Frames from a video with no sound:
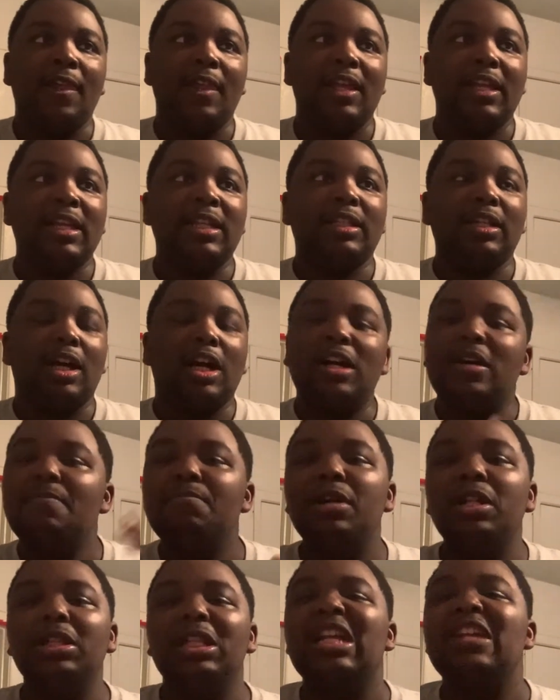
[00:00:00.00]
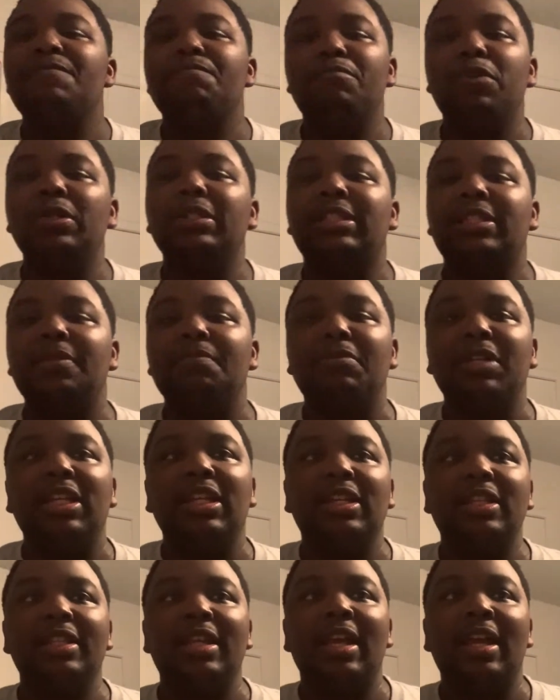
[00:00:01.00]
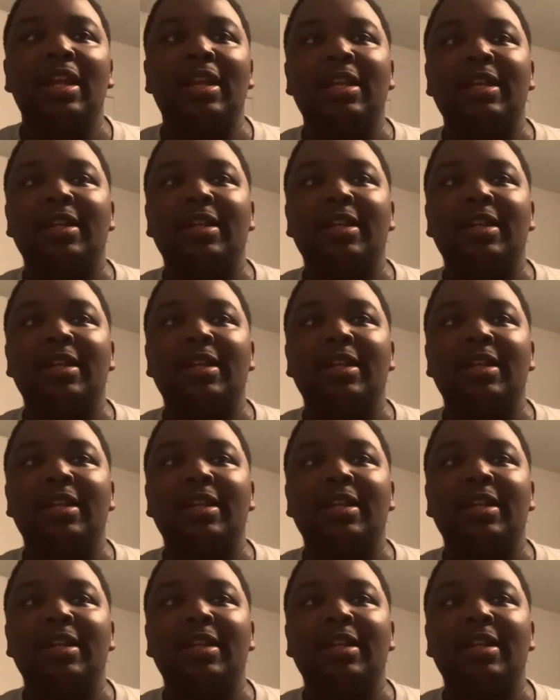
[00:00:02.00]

it's unbelievable to me that